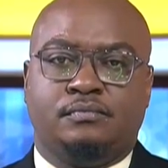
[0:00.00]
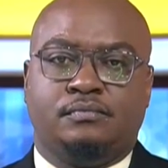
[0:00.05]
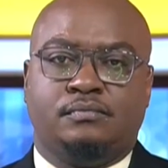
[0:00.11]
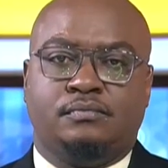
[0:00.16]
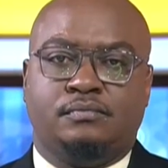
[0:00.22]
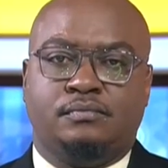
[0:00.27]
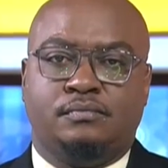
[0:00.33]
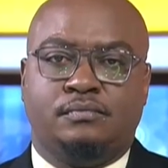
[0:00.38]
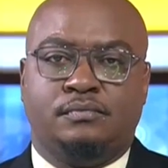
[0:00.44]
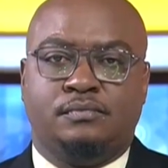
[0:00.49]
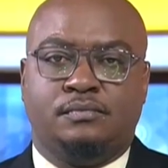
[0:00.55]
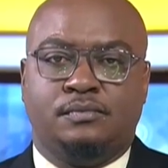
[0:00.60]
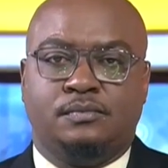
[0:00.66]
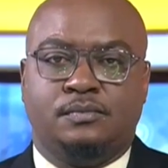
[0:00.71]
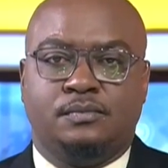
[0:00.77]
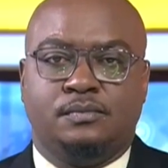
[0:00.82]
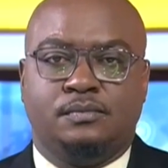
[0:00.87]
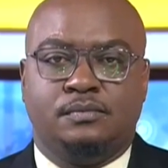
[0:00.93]

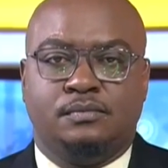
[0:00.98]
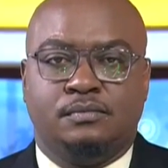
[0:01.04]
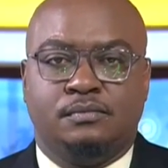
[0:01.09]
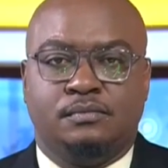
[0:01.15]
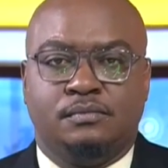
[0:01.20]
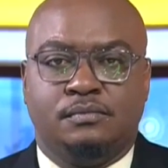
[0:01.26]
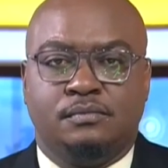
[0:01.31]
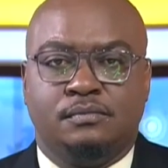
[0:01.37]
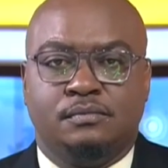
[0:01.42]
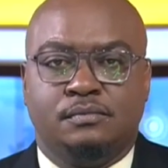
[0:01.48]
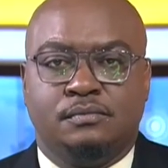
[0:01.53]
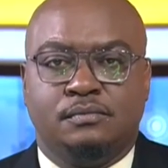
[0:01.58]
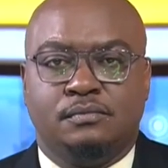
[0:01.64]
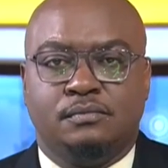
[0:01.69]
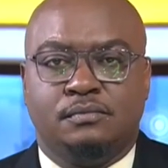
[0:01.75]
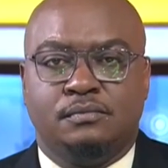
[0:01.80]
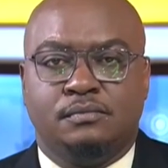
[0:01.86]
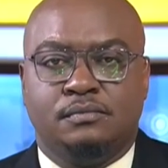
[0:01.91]

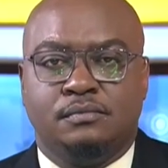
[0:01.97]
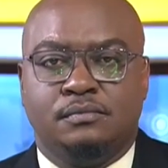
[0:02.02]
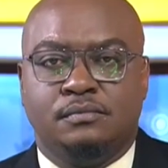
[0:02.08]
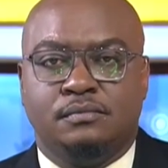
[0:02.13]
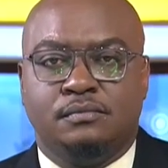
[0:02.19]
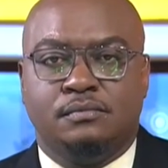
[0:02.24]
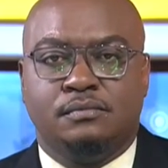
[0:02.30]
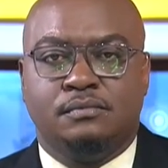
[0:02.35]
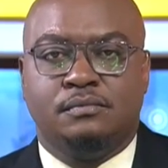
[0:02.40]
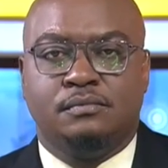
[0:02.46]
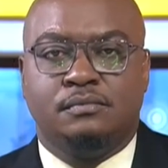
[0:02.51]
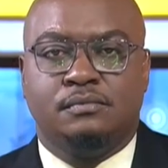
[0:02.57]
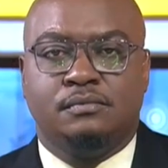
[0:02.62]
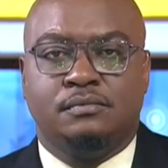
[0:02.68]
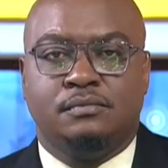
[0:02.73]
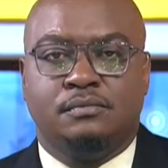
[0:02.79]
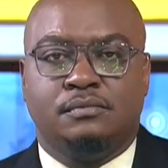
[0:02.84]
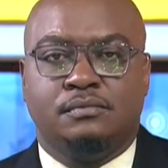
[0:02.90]

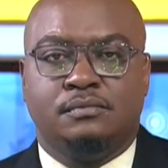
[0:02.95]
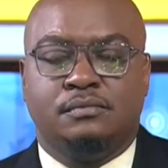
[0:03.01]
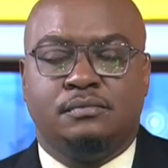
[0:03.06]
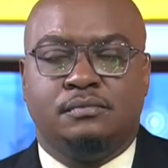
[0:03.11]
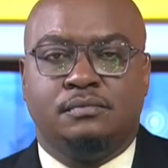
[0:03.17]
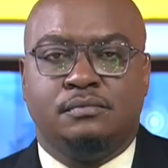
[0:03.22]
No words are spoken by the person on screen.